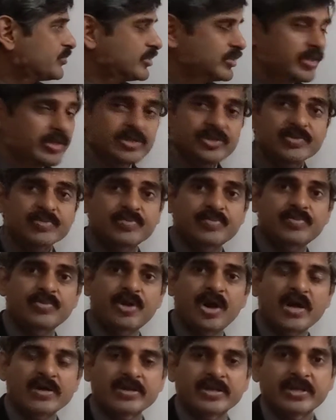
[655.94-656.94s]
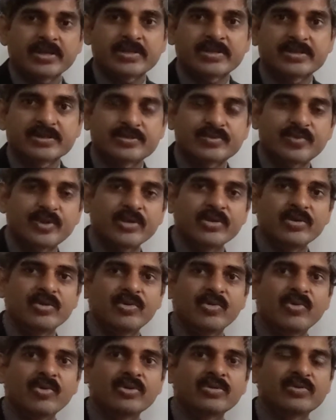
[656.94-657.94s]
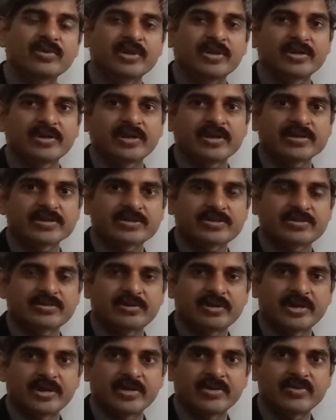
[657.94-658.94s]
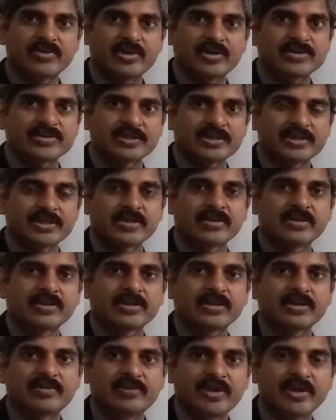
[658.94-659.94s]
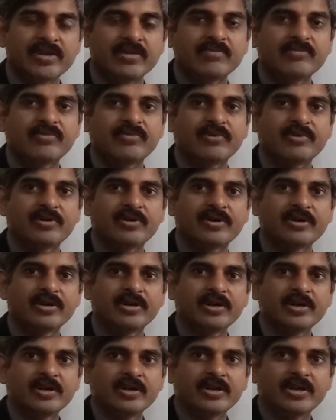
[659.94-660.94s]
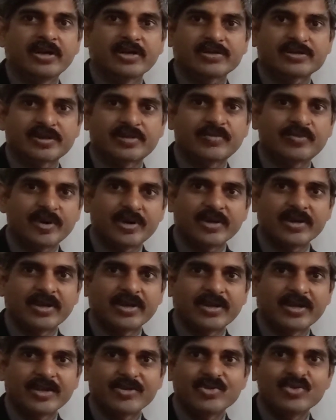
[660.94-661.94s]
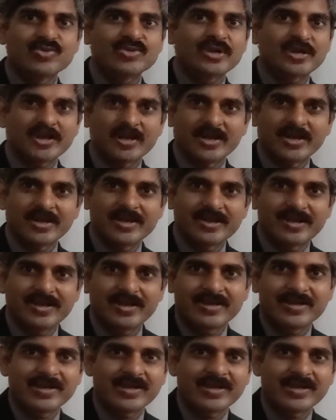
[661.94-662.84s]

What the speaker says: this project is when you go to a restaurant and you are sitting waiting for someone, and then you suddenly need